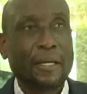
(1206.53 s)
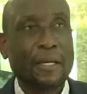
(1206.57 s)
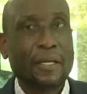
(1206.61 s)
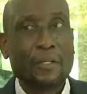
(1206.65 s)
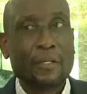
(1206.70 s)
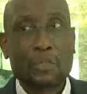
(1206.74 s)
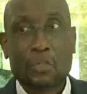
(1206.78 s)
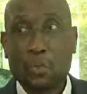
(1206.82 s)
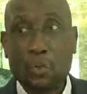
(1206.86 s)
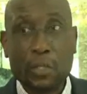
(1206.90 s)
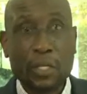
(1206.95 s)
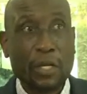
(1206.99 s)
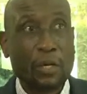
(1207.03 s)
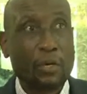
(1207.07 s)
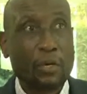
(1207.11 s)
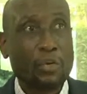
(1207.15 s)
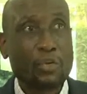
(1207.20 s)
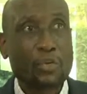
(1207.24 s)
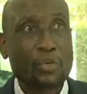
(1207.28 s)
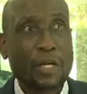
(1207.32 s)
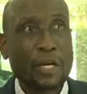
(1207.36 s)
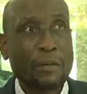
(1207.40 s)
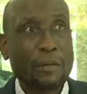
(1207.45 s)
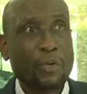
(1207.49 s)
So they go
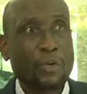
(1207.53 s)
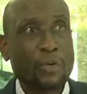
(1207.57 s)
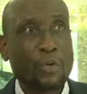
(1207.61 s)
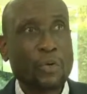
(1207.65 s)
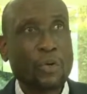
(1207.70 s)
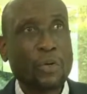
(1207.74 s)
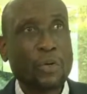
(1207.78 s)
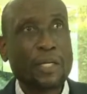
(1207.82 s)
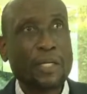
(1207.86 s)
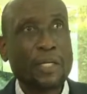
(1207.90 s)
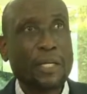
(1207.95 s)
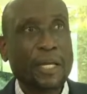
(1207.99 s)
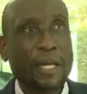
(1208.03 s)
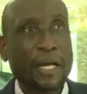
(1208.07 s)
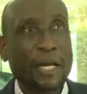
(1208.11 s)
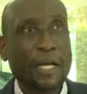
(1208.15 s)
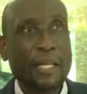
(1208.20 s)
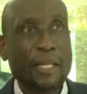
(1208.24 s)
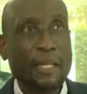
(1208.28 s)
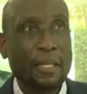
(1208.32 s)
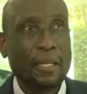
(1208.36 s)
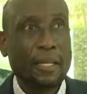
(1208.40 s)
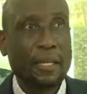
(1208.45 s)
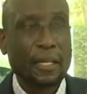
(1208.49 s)
to Kamunkoli,
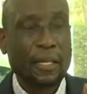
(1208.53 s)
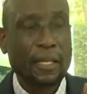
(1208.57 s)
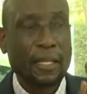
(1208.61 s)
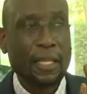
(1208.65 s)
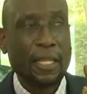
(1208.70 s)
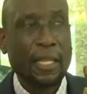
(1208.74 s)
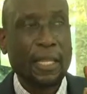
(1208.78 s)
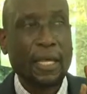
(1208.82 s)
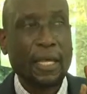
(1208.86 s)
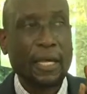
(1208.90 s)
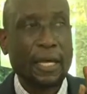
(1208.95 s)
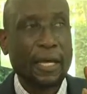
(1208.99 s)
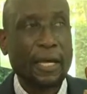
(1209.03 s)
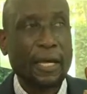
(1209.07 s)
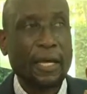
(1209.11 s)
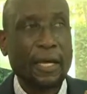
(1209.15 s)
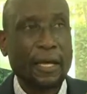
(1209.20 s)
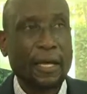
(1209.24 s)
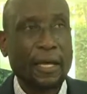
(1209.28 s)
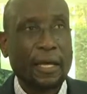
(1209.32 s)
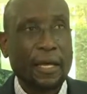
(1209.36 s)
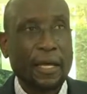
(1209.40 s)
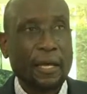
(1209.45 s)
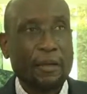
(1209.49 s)
and
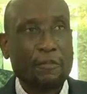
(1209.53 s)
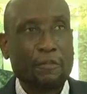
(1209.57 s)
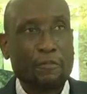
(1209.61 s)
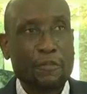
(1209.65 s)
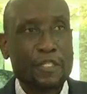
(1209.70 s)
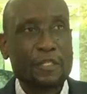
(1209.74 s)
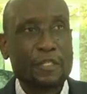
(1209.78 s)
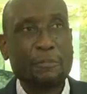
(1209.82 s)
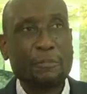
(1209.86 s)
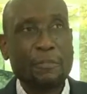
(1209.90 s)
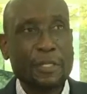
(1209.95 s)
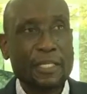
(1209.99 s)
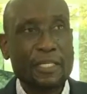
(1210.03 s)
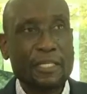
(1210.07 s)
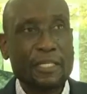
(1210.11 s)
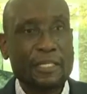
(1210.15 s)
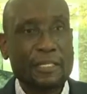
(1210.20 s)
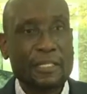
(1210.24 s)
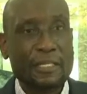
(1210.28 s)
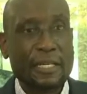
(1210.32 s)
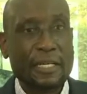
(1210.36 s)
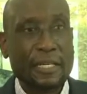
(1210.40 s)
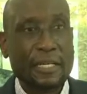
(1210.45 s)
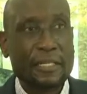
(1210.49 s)
their feasibility
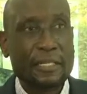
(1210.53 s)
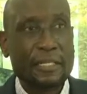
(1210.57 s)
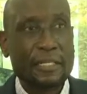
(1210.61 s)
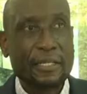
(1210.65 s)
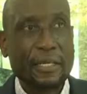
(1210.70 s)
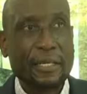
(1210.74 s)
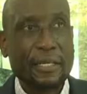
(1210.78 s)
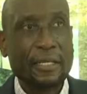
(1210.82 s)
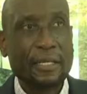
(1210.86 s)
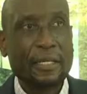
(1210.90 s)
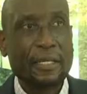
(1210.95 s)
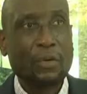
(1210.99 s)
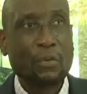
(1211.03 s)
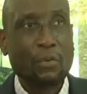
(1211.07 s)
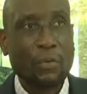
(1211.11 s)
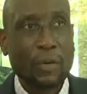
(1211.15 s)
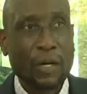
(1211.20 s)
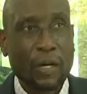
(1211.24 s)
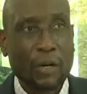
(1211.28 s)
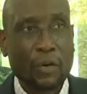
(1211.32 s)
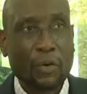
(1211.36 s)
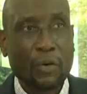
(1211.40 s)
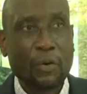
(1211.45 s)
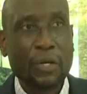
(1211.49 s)
study said, we
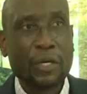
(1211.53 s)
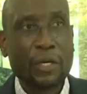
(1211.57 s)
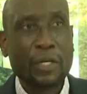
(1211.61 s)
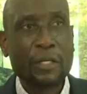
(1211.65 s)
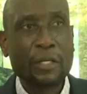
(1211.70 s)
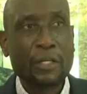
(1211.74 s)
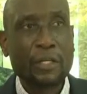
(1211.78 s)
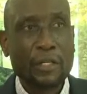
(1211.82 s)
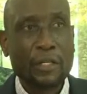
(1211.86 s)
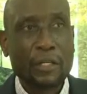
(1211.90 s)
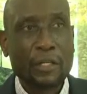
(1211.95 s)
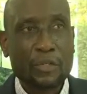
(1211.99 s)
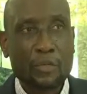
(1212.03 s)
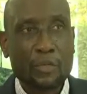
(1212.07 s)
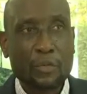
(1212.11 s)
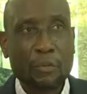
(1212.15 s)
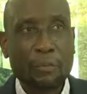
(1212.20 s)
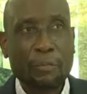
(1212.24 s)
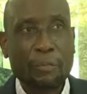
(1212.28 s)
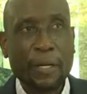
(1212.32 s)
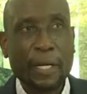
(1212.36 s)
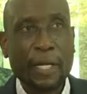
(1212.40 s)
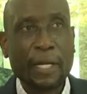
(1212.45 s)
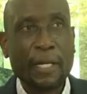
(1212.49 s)
are going to
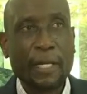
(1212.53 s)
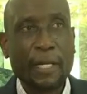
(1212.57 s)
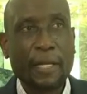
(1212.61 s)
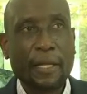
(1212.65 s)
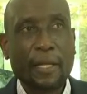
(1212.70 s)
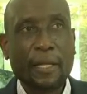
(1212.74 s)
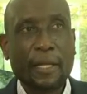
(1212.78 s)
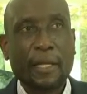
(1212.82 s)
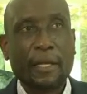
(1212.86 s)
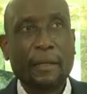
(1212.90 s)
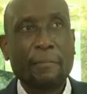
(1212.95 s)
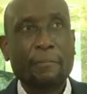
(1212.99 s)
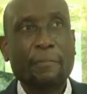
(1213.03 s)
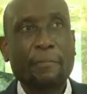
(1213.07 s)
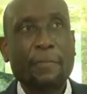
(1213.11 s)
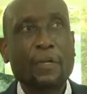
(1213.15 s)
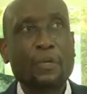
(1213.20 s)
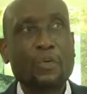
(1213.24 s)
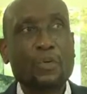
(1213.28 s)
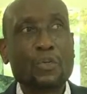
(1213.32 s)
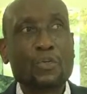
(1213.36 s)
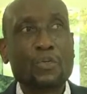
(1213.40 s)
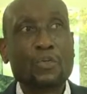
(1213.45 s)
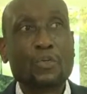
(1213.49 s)
Mbale
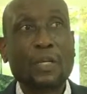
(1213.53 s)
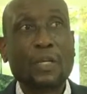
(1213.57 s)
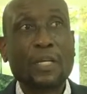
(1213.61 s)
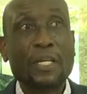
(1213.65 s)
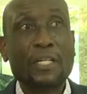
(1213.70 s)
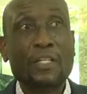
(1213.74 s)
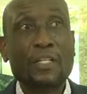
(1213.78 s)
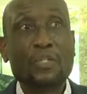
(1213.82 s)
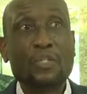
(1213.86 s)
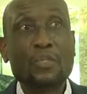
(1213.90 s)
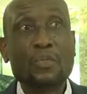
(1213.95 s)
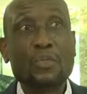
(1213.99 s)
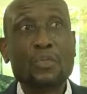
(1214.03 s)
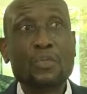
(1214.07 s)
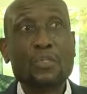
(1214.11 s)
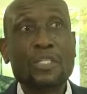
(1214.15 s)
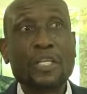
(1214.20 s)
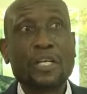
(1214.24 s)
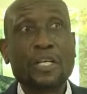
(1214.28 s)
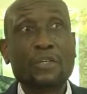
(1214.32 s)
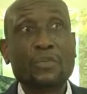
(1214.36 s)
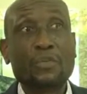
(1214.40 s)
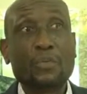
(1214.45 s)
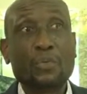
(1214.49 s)
because Sudanese use
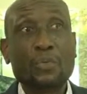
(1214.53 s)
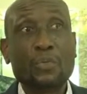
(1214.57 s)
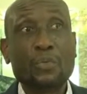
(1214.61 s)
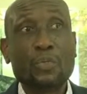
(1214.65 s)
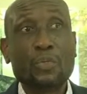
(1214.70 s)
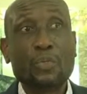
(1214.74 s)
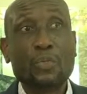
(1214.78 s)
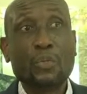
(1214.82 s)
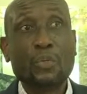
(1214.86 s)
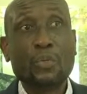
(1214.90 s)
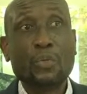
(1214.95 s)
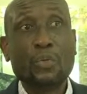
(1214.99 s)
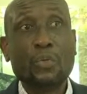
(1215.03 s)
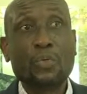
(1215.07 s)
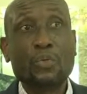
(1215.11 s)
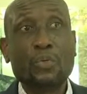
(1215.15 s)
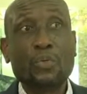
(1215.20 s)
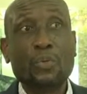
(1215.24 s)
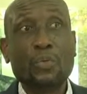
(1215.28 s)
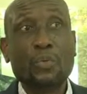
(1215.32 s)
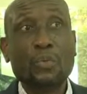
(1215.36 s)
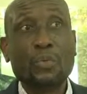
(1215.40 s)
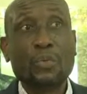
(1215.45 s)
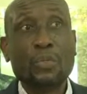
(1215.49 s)
that route to go
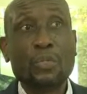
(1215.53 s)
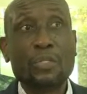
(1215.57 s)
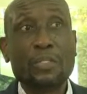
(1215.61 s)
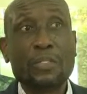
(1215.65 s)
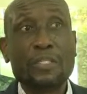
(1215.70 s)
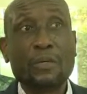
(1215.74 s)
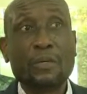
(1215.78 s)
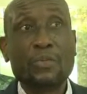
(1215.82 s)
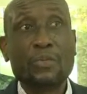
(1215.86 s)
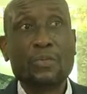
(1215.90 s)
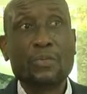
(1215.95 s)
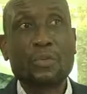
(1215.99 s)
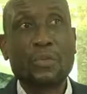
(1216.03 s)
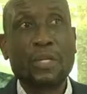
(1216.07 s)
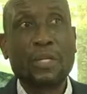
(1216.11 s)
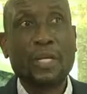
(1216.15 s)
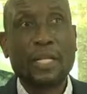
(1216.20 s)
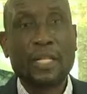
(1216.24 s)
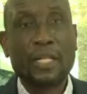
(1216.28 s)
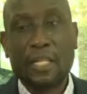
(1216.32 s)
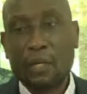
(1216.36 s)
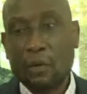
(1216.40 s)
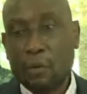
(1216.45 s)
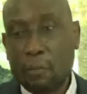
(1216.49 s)
to South
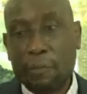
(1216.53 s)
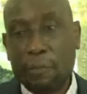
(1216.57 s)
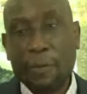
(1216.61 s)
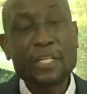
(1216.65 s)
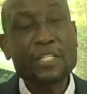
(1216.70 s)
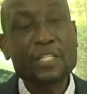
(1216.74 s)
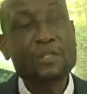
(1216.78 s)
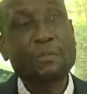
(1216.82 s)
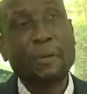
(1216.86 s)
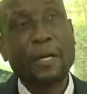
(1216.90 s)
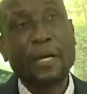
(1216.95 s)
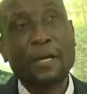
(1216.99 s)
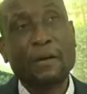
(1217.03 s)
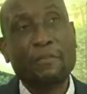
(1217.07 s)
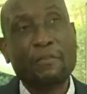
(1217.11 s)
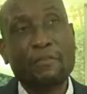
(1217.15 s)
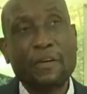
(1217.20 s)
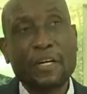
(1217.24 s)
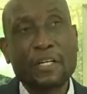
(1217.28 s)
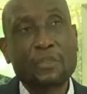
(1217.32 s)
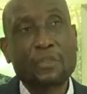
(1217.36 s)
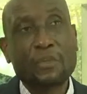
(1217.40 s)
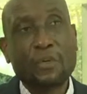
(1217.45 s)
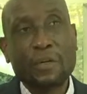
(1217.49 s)
Sudan. They'll pass by our
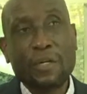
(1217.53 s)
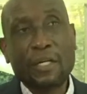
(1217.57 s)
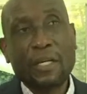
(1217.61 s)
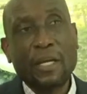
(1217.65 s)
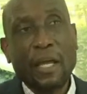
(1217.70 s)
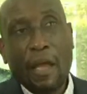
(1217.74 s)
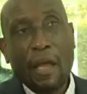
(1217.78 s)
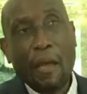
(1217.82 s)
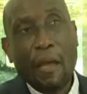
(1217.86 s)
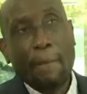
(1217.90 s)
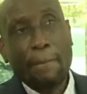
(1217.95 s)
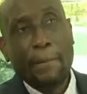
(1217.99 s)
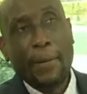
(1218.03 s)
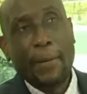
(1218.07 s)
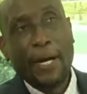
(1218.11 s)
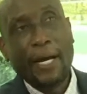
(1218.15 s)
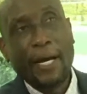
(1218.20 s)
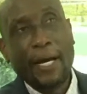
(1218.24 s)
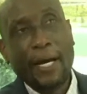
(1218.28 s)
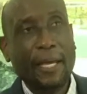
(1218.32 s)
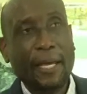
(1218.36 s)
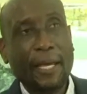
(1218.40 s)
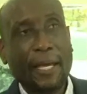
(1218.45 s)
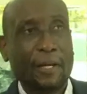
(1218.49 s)
factory, buy,
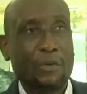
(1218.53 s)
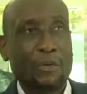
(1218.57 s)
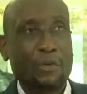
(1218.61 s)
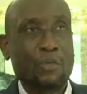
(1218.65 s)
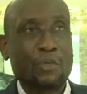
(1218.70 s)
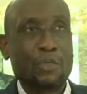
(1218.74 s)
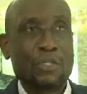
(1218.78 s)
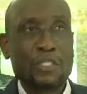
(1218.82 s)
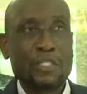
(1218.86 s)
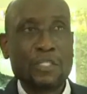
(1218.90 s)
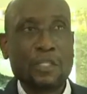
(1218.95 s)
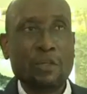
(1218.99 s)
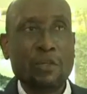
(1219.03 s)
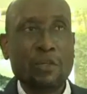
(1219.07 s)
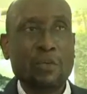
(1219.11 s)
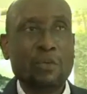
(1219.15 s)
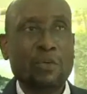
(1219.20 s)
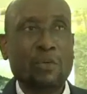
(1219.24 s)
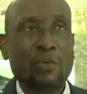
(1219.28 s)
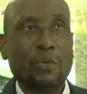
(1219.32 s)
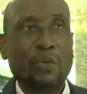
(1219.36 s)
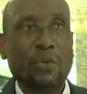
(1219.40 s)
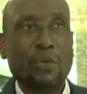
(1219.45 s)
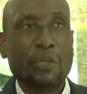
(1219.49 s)
and continue
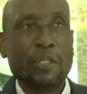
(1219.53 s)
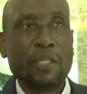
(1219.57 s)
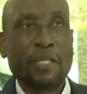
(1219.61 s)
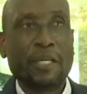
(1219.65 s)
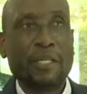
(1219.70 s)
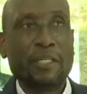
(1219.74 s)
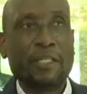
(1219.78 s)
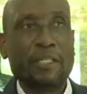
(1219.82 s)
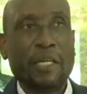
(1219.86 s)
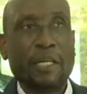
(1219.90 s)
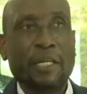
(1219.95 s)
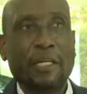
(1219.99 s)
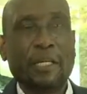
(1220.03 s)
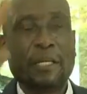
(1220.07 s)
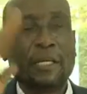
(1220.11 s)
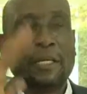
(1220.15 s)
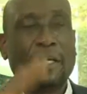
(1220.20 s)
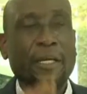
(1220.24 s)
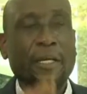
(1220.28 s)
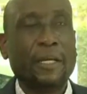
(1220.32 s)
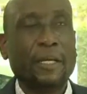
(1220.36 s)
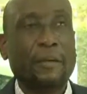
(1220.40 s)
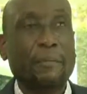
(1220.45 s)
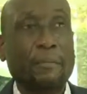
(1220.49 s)
on their journey,
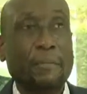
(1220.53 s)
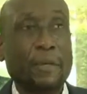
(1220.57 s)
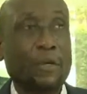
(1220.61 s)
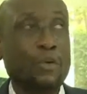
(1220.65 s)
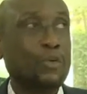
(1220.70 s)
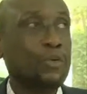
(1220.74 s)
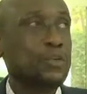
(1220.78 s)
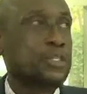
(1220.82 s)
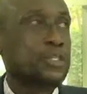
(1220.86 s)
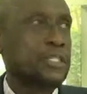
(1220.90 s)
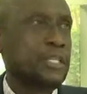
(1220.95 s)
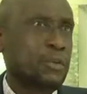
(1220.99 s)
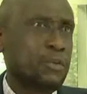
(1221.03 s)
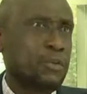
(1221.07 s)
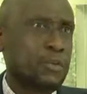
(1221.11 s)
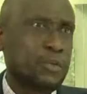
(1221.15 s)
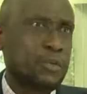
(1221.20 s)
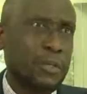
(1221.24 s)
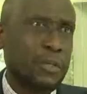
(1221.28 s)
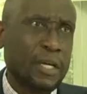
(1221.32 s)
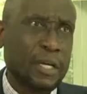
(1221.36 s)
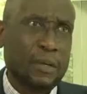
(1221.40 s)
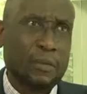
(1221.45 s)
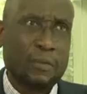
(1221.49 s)
because South
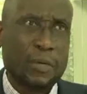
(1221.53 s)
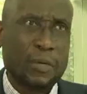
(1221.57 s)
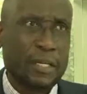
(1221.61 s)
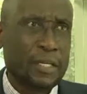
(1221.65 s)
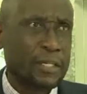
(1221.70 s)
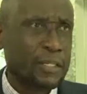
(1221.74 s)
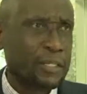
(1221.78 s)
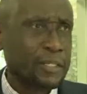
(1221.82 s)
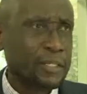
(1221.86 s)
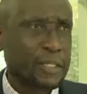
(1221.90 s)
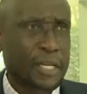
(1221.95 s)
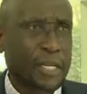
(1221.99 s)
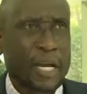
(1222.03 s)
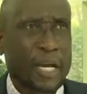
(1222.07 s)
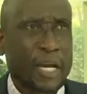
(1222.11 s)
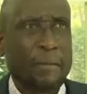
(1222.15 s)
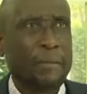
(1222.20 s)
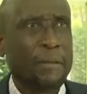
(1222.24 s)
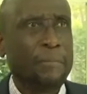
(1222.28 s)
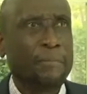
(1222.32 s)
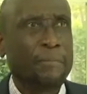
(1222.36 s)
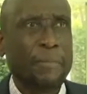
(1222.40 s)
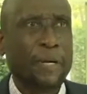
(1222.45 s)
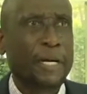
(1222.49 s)
Sudan was
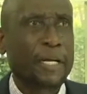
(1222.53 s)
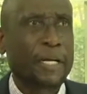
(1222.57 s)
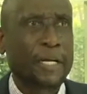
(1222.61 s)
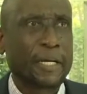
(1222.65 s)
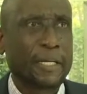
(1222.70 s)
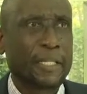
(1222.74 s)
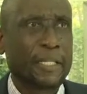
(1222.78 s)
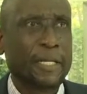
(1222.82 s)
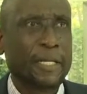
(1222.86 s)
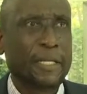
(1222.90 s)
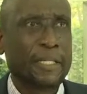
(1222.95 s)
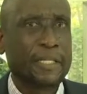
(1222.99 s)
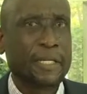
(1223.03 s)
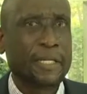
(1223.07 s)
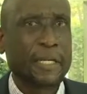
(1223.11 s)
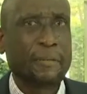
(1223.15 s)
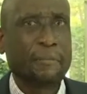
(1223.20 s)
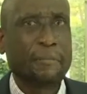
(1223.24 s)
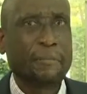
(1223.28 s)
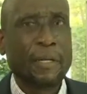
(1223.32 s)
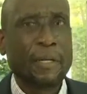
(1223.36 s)
coming back at that time.